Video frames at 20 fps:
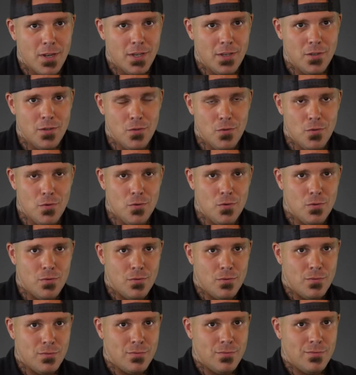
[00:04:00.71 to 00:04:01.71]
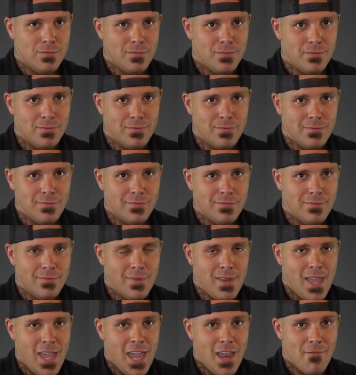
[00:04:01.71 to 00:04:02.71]
too.
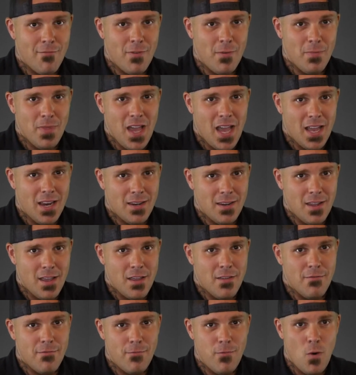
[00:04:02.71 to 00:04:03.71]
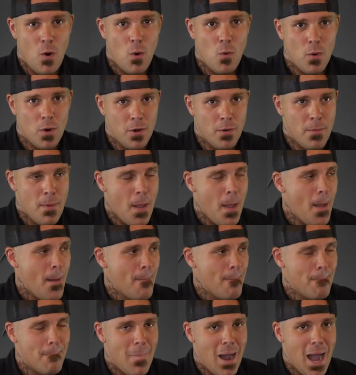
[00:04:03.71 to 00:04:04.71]
And from that day forward,
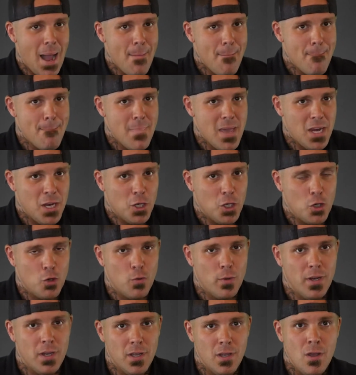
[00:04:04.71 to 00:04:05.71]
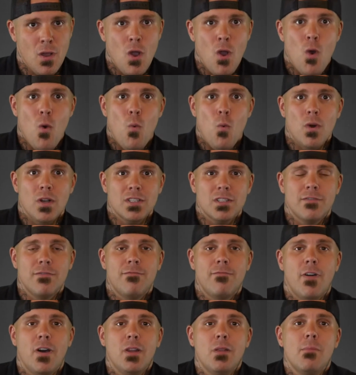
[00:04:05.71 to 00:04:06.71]
my ministry was
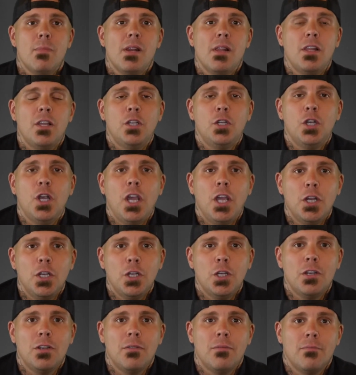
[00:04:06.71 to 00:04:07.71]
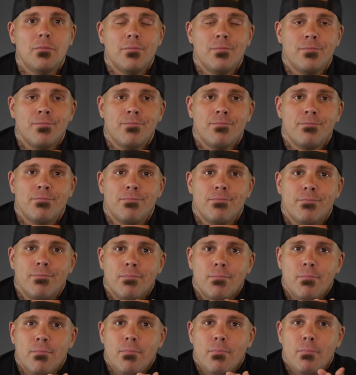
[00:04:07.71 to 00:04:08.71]
fundamentally changing.
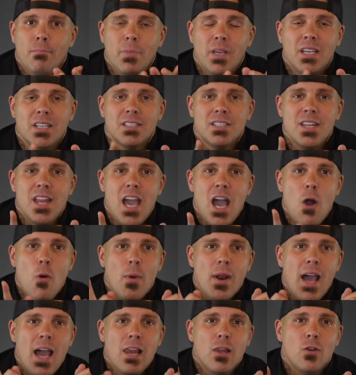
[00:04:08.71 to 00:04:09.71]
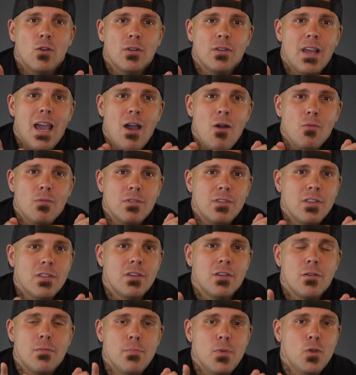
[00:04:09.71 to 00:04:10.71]
Because now when I looked out into the
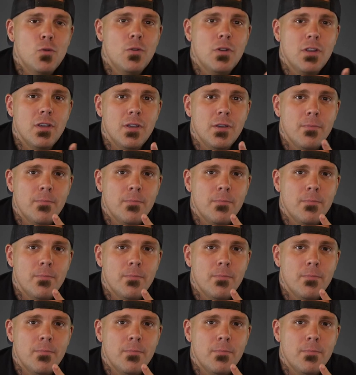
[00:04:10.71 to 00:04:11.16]
community,